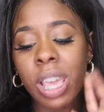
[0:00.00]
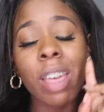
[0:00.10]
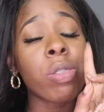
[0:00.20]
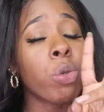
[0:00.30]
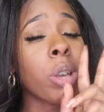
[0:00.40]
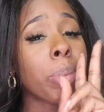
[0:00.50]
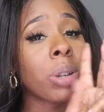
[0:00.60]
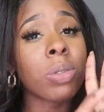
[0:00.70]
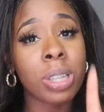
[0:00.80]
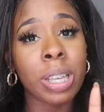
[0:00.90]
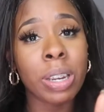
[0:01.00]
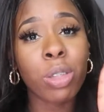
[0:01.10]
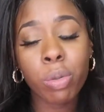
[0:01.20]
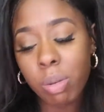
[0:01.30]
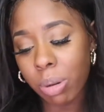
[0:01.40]
had 3 bundles in,
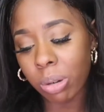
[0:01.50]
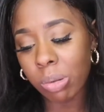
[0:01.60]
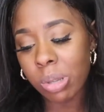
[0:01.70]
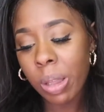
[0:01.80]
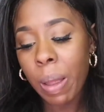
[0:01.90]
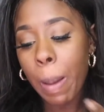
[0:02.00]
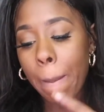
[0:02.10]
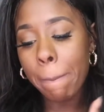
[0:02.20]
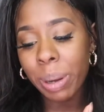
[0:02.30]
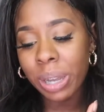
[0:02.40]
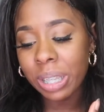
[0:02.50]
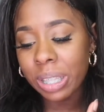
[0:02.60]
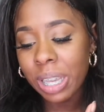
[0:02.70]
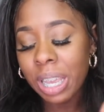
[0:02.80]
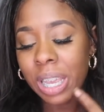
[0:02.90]
3 bundles.
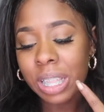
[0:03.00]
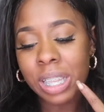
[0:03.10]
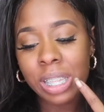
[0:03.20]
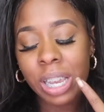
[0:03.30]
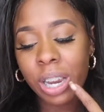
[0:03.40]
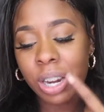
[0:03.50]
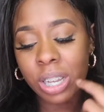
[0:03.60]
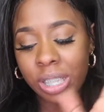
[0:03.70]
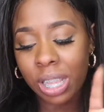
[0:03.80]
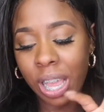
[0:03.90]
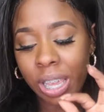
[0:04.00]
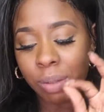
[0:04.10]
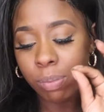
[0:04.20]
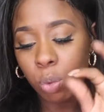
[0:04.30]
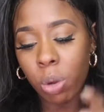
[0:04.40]
But this hair is like
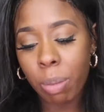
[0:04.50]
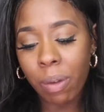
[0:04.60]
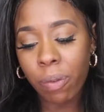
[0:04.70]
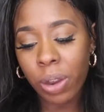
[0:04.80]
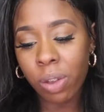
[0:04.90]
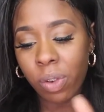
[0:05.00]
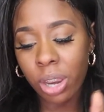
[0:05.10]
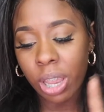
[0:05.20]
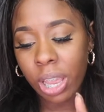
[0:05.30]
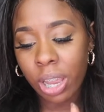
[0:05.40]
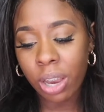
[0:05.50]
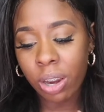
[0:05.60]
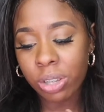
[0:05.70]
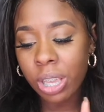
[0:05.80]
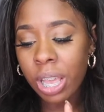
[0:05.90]
one of my favorite
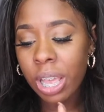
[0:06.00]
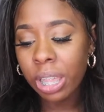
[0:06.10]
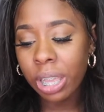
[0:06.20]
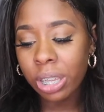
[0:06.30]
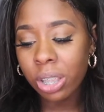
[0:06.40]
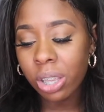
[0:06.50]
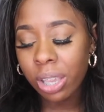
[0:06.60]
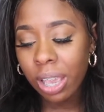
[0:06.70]
hairs. Like, look